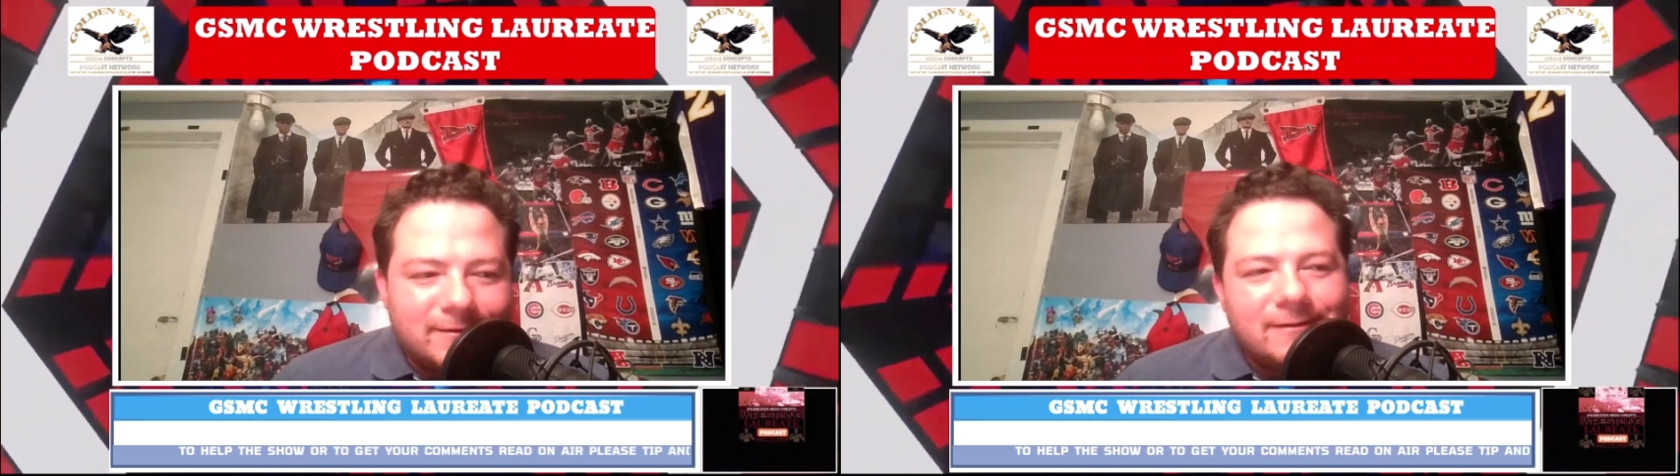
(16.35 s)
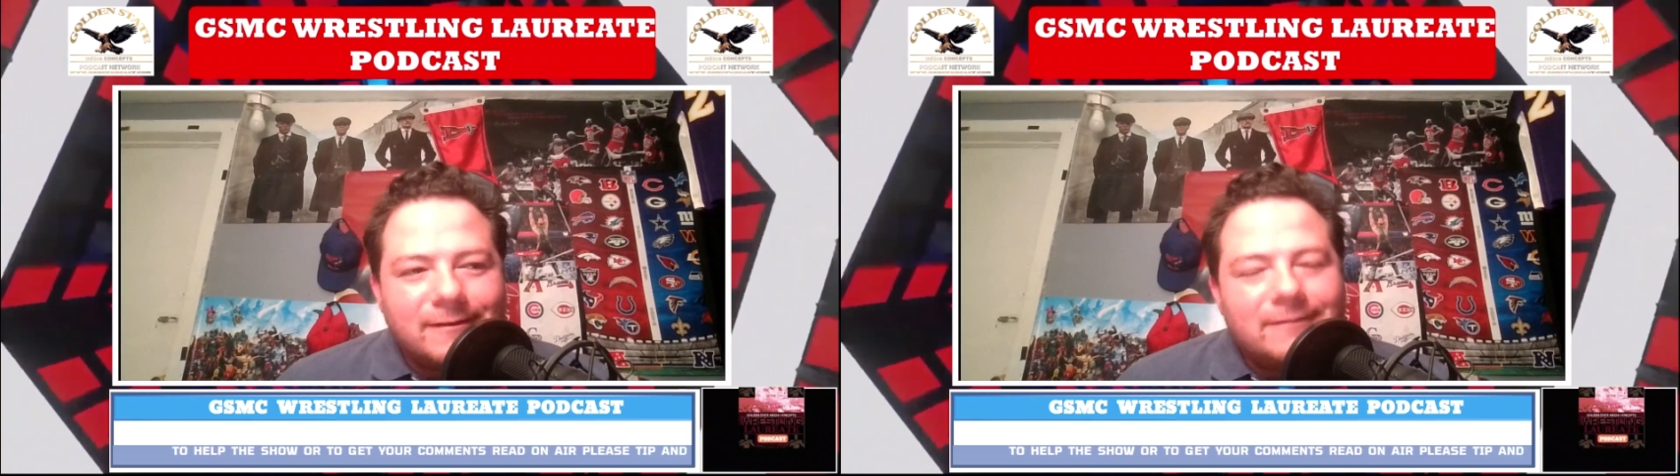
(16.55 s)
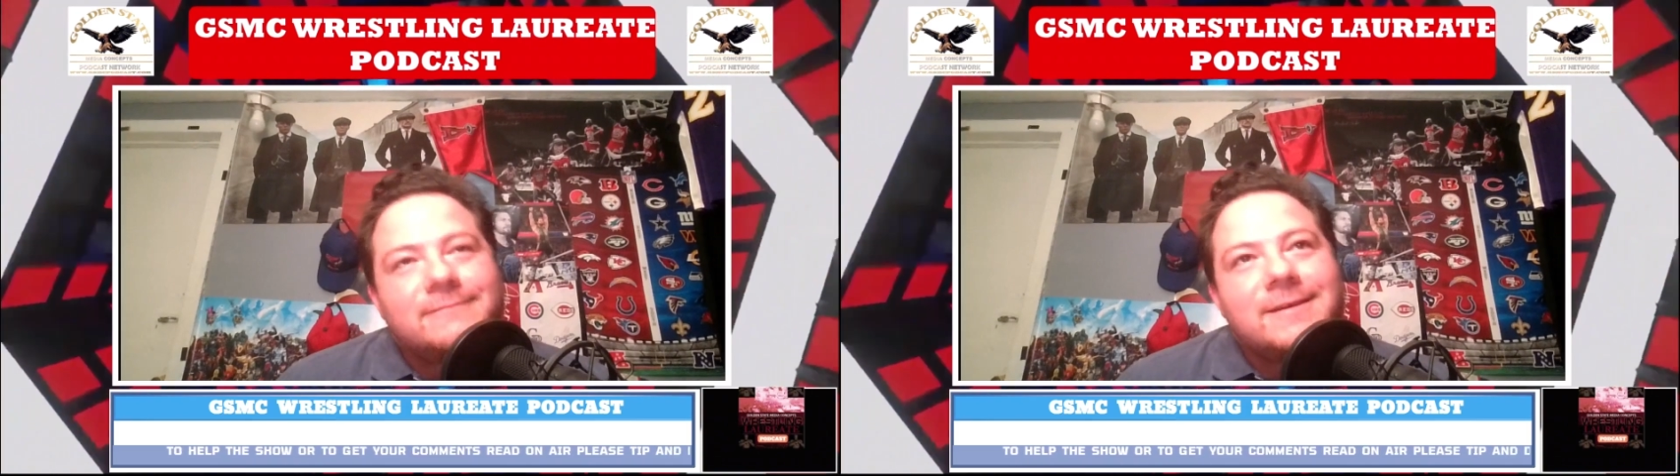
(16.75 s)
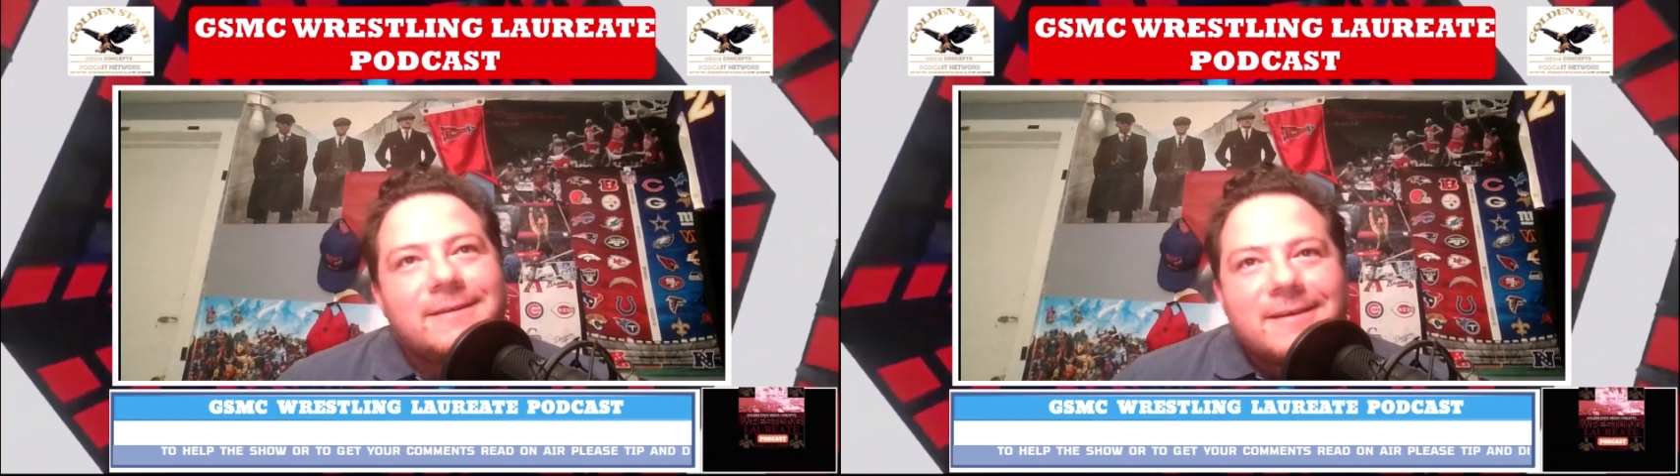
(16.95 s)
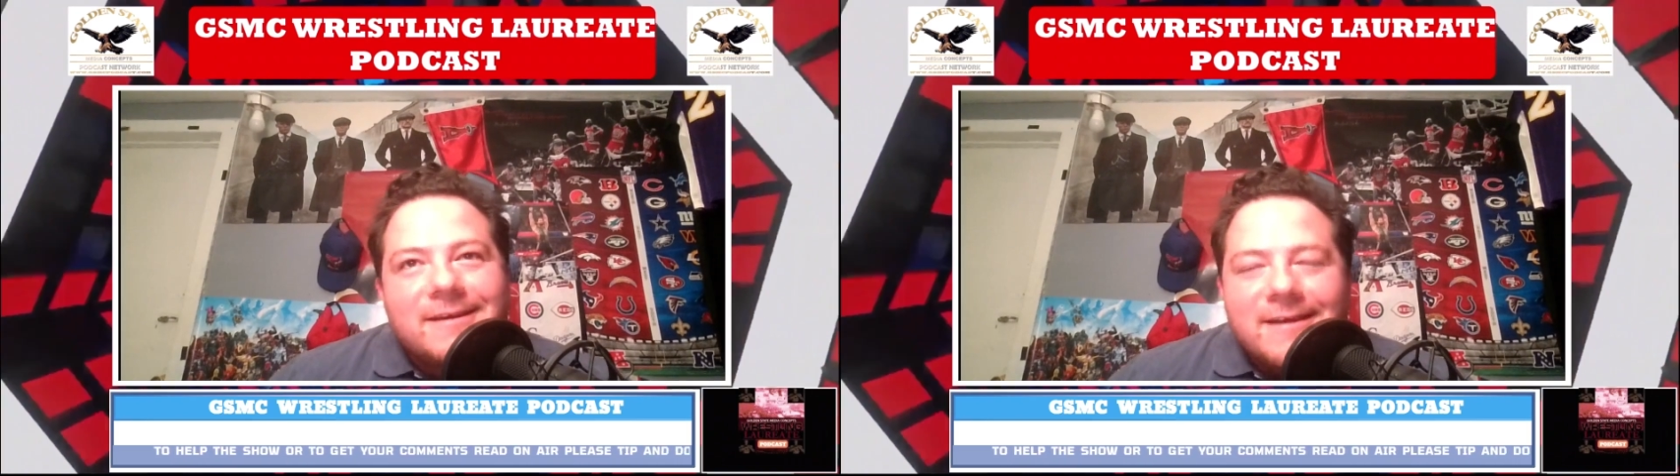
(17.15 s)
you know,
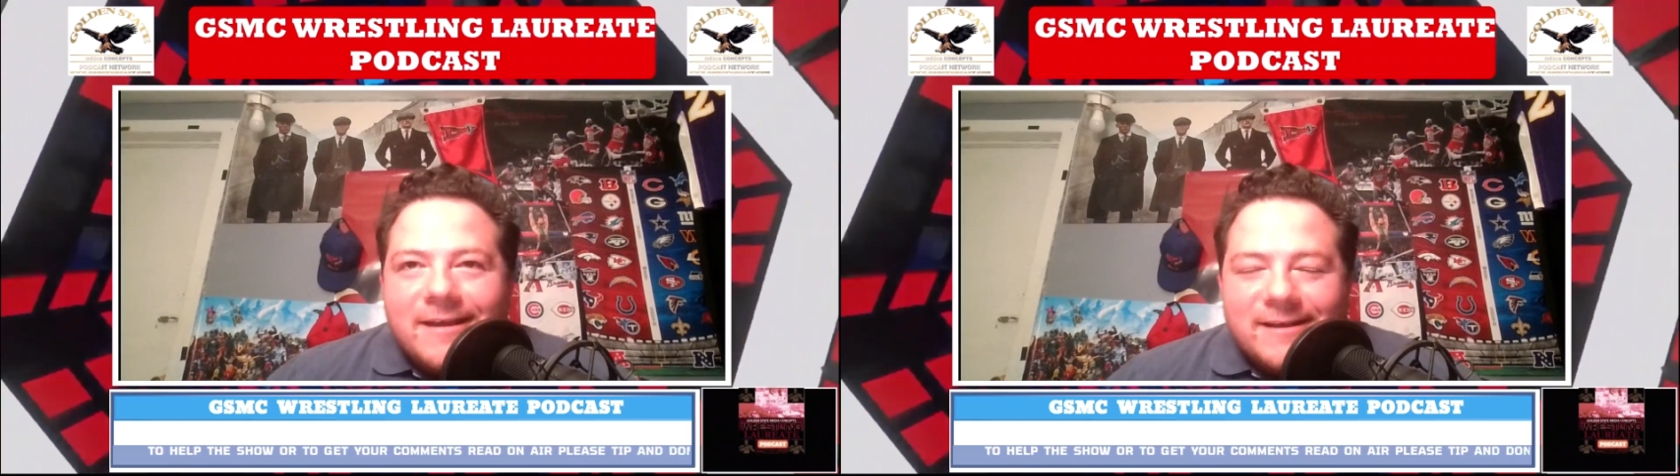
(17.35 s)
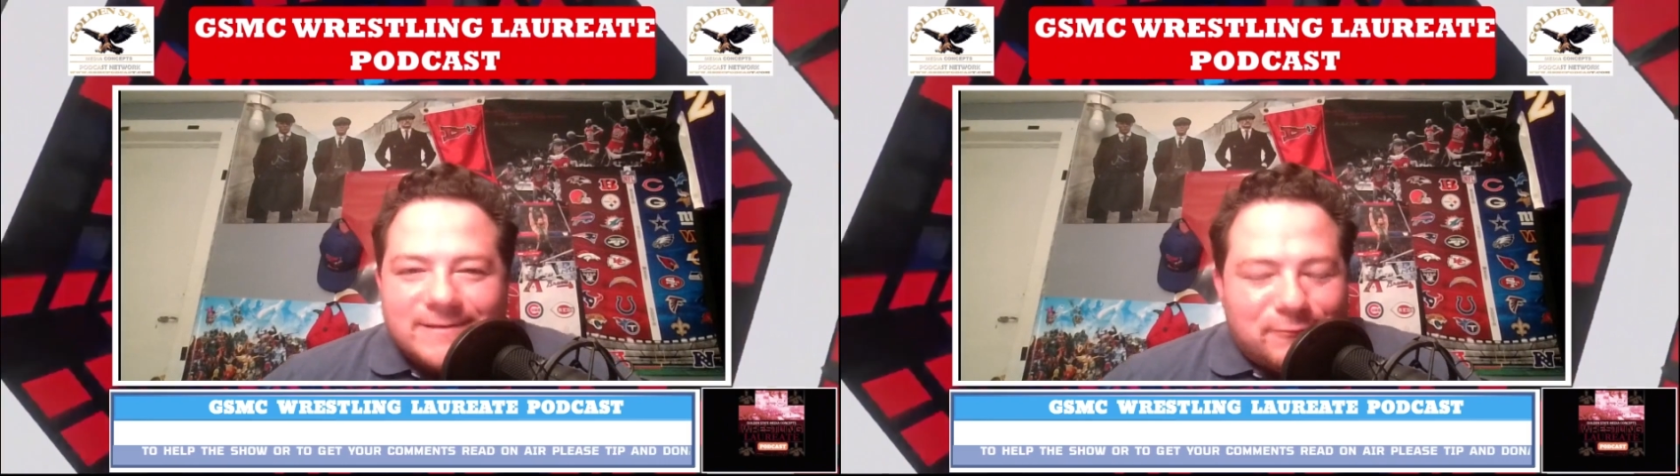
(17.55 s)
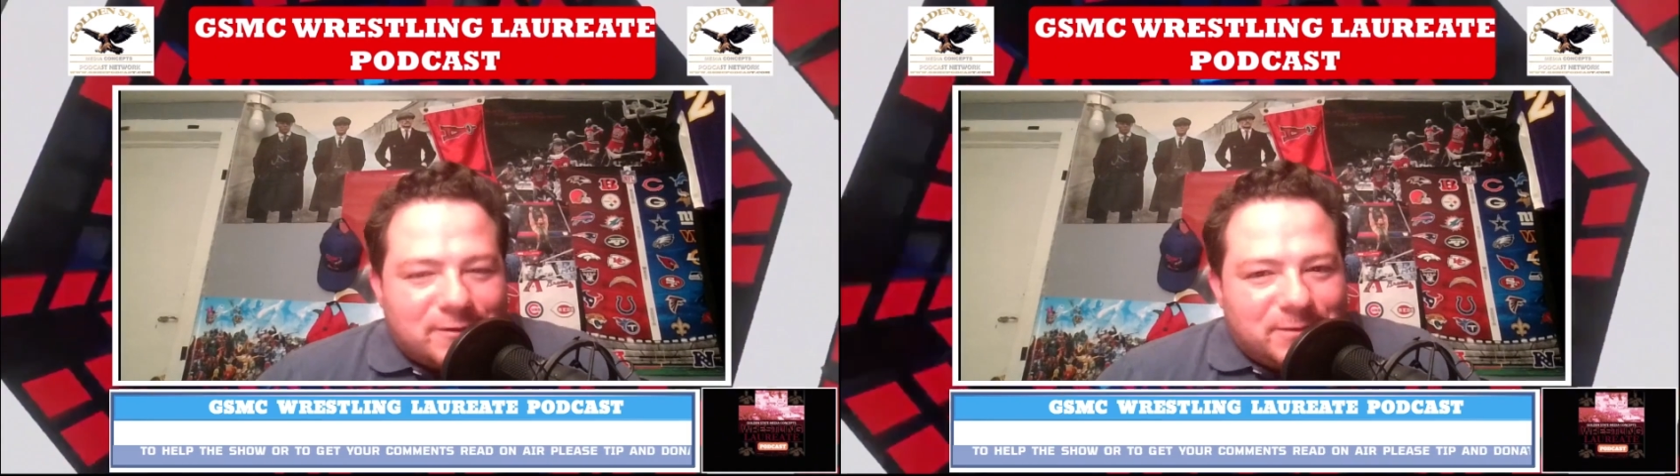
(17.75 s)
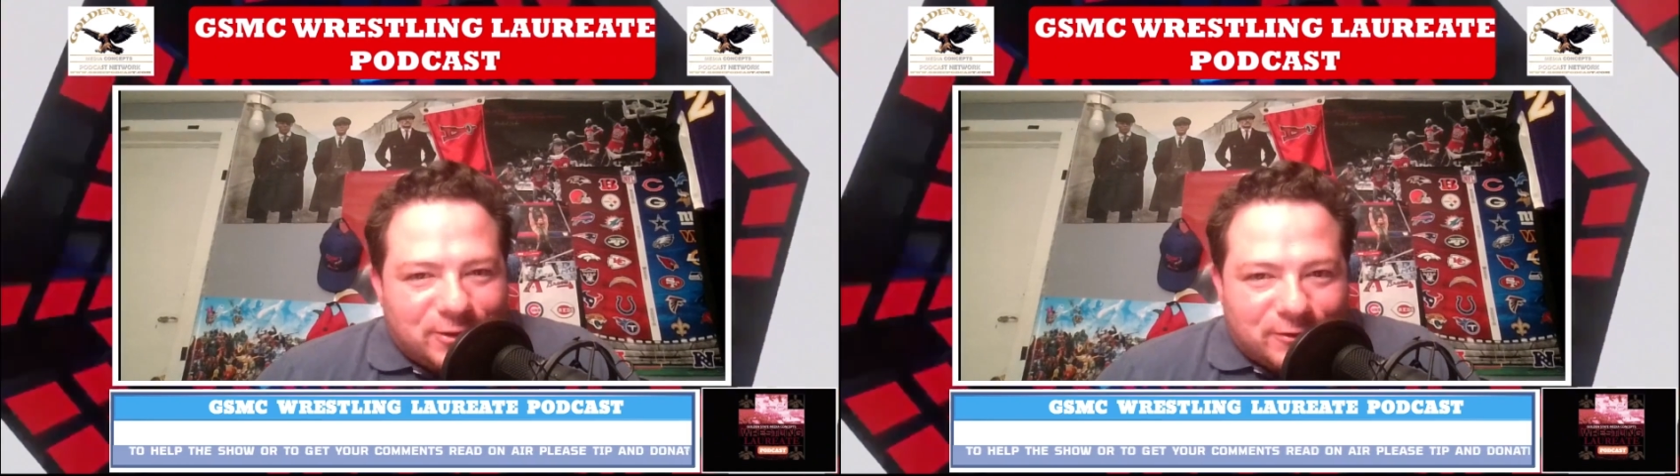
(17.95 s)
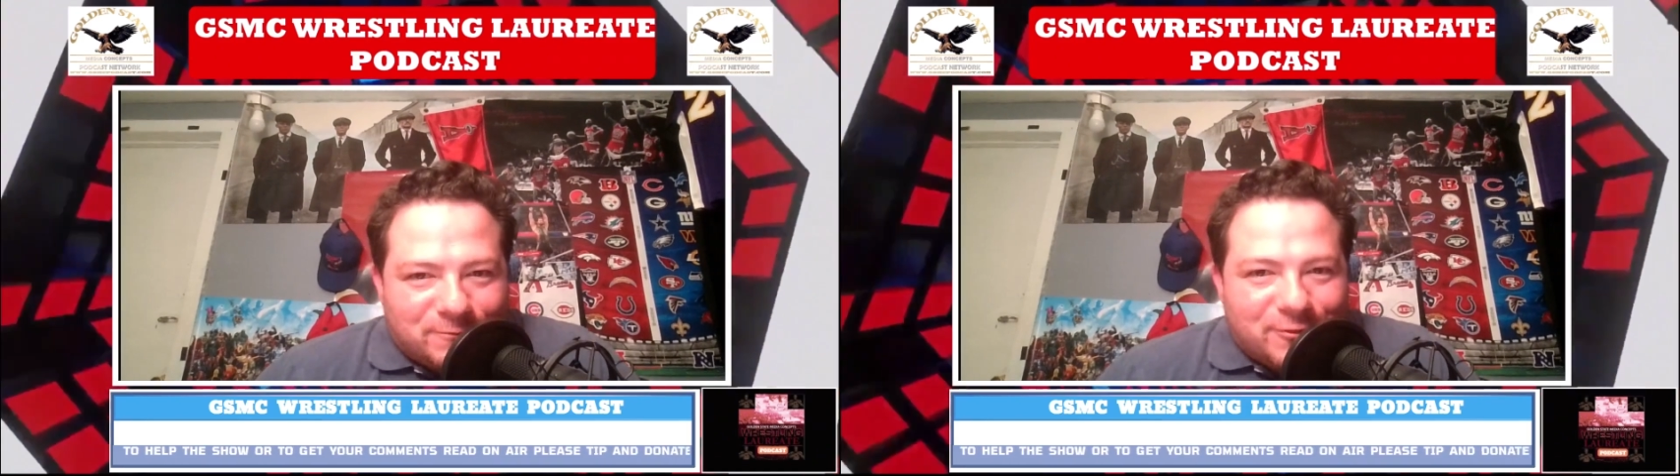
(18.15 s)
because I want to be a
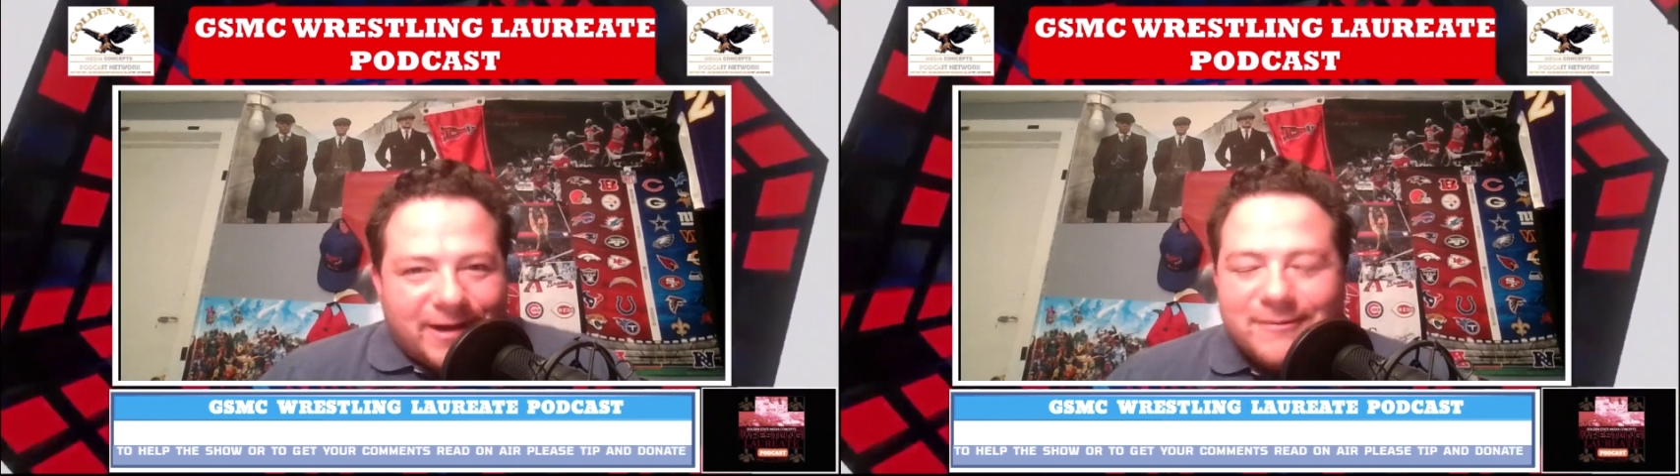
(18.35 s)
good boy.